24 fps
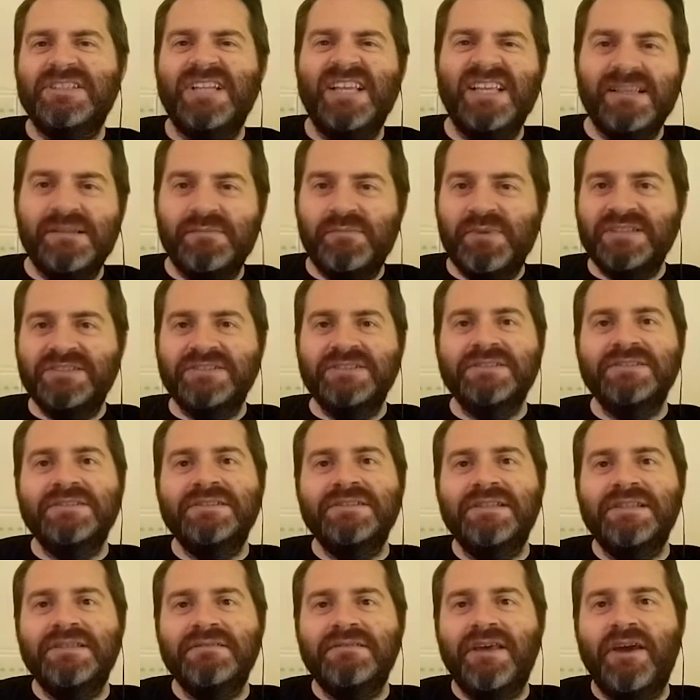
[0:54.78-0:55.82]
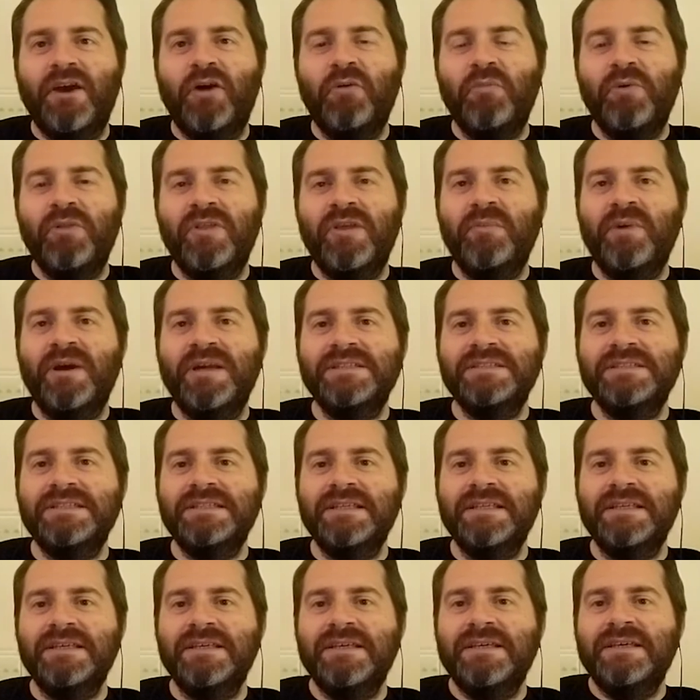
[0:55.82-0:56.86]
let the peasants, get on with it,
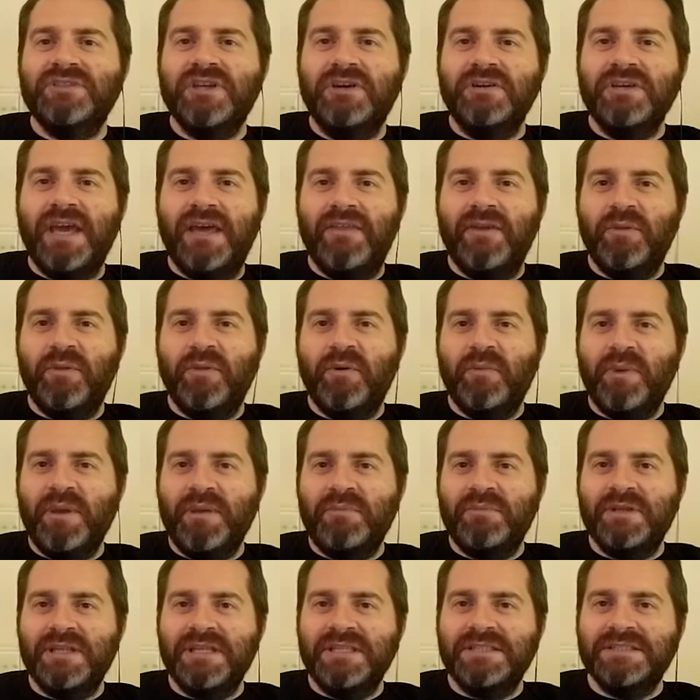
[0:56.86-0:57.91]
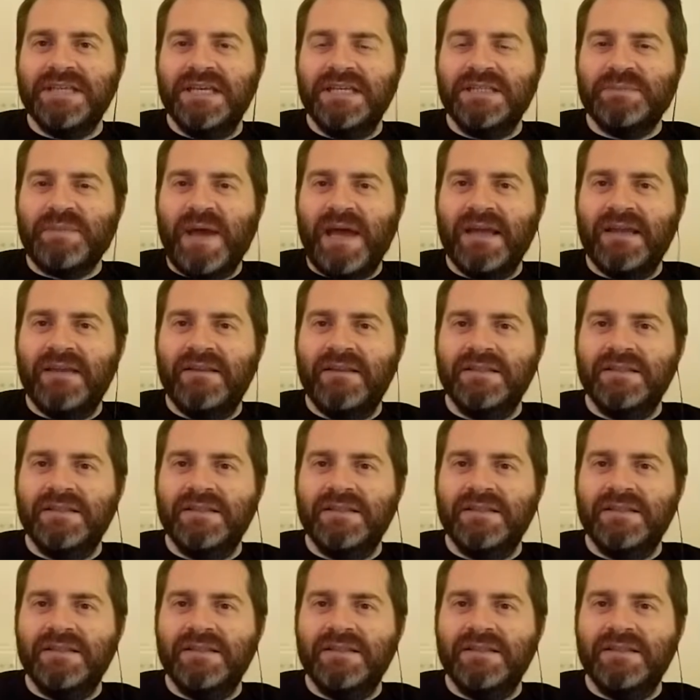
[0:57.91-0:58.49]
basically. So yeah, the people he takes back,